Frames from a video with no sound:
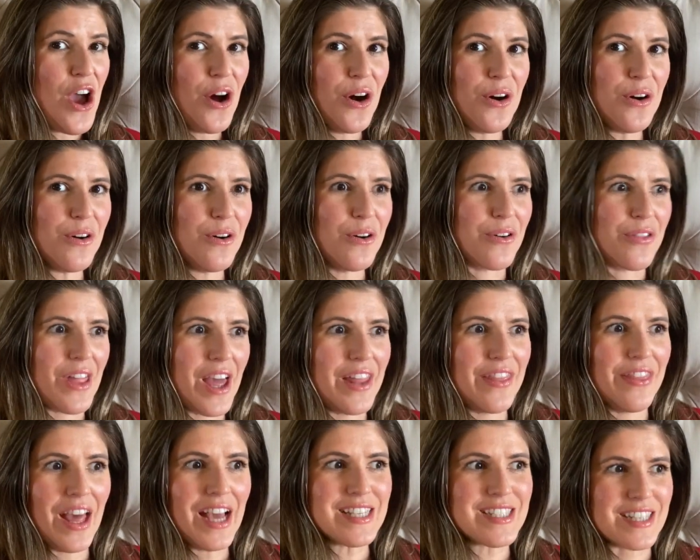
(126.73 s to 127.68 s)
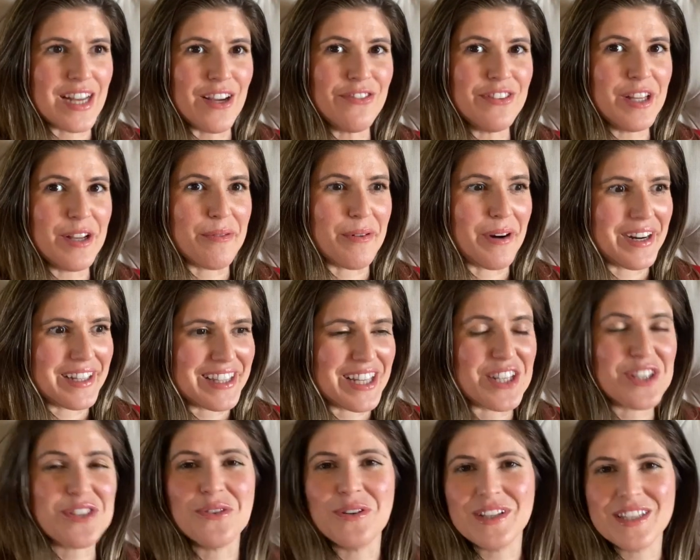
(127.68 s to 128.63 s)
oh, then that's definitely worth it.
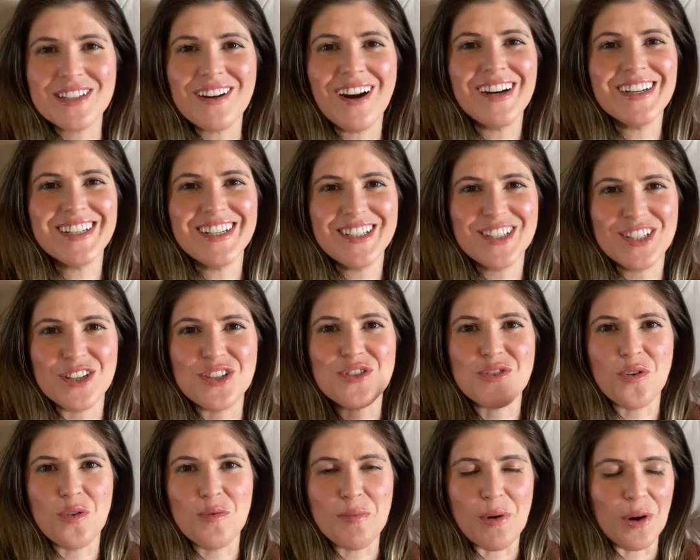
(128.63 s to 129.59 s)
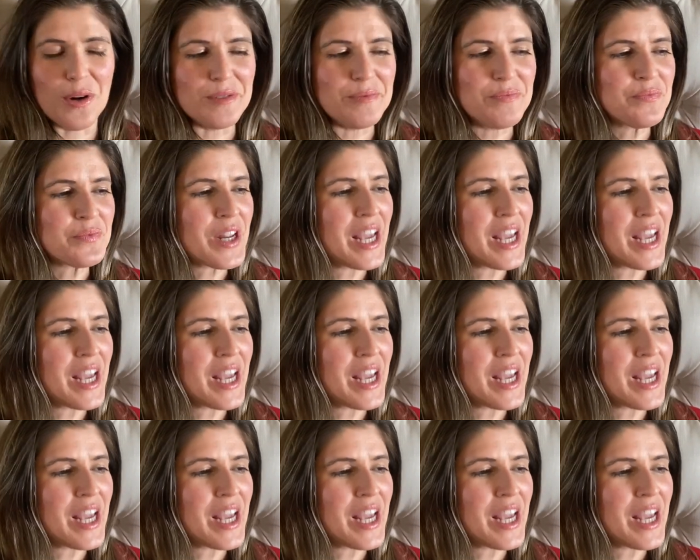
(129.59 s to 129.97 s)
So it started to snowball.